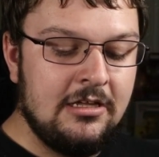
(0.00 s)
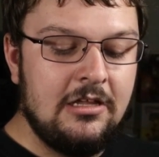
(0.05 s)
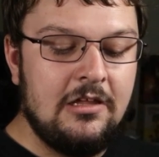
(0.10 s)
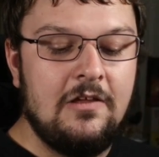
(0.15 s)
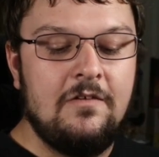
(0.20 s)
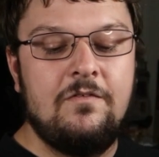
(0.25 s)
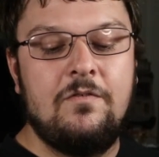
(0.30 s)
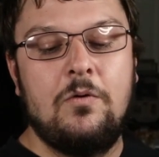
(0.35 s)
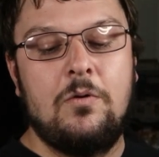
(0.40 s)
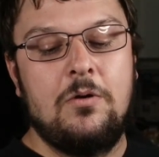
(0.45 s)

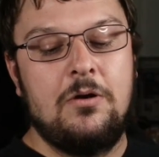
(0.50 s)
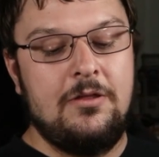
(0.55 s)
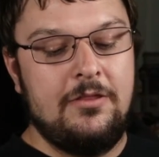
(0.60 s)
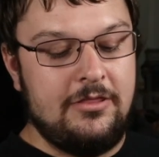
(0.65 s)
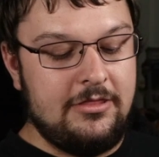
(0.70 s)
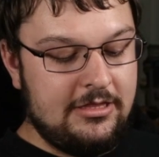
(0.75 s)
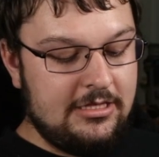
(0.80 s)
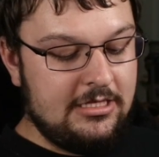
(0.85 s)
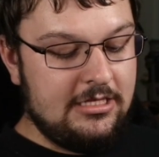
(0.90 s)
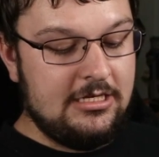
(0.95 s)
for
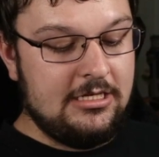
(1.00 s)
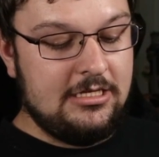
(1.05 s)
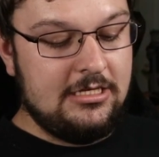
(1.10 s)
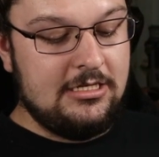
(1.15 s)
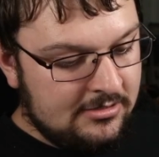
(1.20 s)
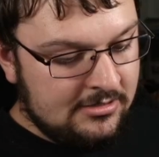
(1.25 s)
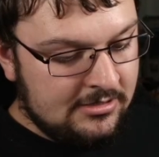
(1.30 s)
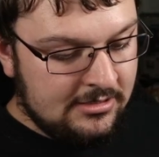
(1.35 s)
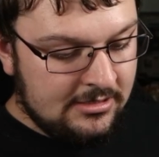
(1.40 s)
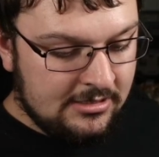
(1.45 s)
the
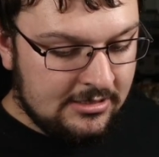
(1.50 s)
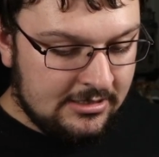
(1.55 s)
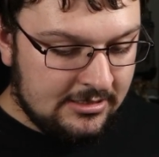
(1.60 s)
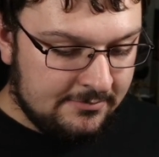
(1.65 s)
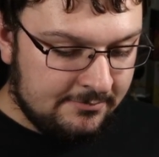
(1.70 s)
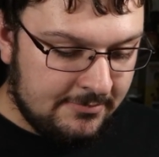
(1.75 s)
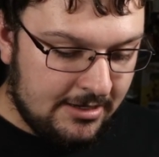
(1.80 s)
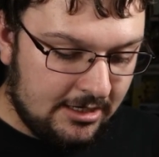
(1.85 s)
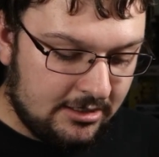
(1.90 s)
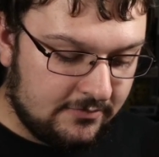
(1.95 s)

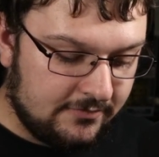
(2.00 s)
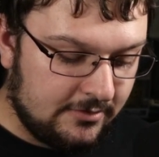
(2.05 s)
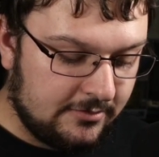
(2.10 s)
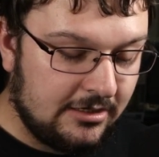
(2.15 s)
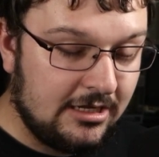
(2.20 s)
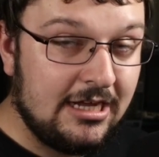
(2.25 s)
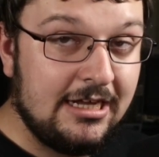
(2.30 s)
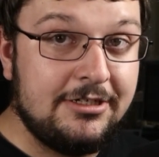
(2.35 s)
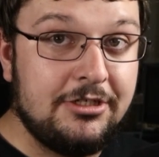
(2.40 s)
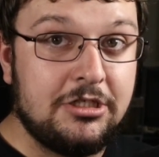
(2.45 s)
microphone.
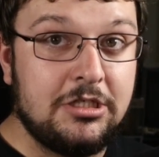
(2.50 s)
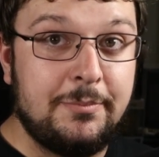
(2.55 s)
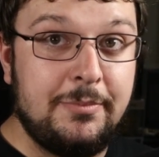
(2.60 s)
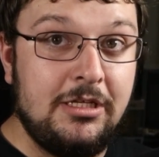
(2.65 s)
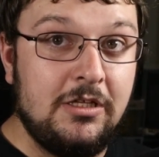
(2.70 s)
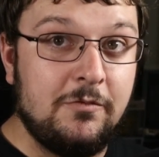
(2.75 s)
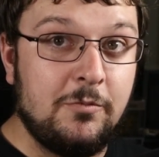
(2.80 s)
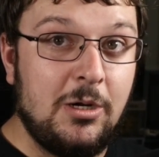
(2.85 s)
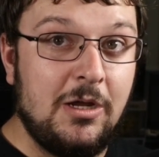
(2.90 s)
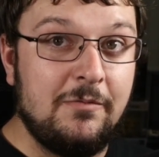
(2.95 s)
I took a peel
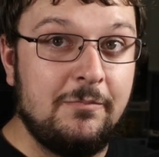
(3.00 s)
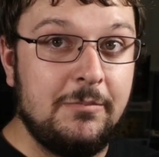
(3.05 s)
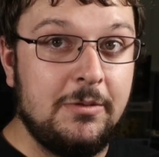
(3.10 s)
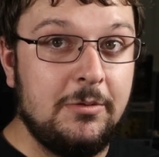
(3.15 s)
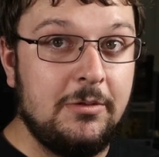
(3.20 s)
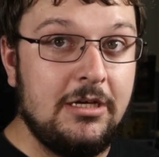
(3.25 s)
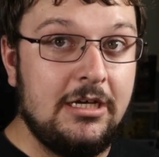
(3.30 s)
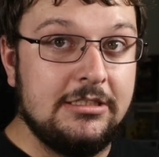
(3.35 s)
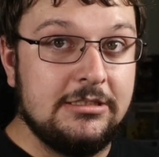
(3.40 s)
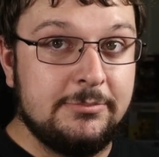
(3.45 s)
away from you
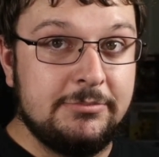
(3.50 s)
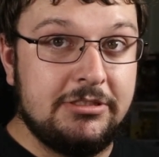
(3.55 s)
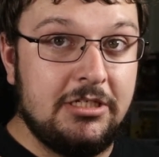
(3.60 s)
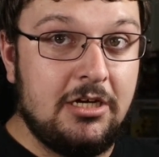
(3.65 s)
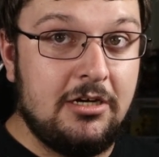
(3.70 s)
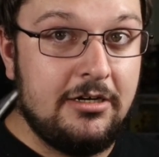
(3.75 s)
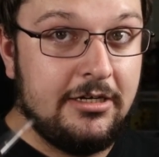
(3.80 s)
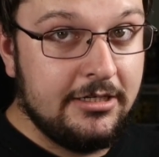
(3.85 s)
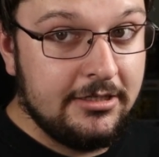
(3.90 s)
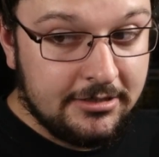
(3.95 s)
guys, I'm
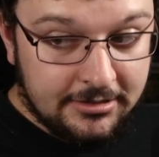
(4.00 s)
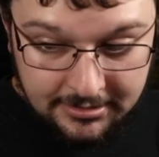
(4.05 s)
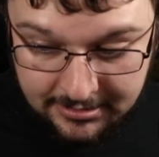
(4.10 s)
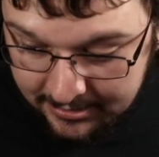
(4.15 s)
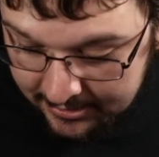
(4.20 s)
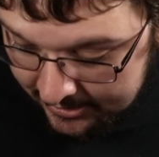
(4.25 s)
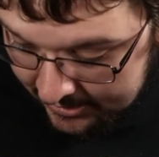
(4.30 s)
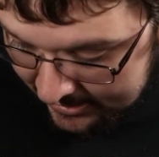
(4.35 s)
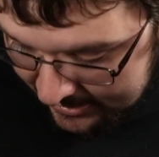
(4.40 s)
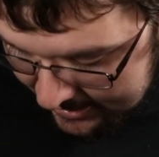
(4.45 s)
sorry,
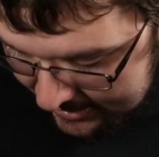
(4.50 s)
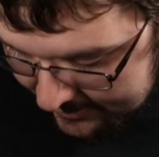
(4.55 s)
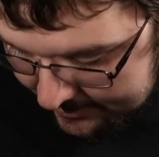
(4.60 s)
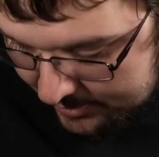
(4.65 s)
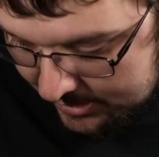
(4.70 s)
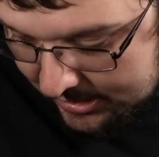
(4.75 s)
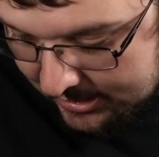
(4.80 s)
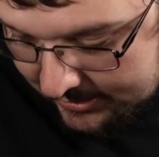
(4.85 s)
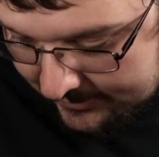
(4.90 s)
but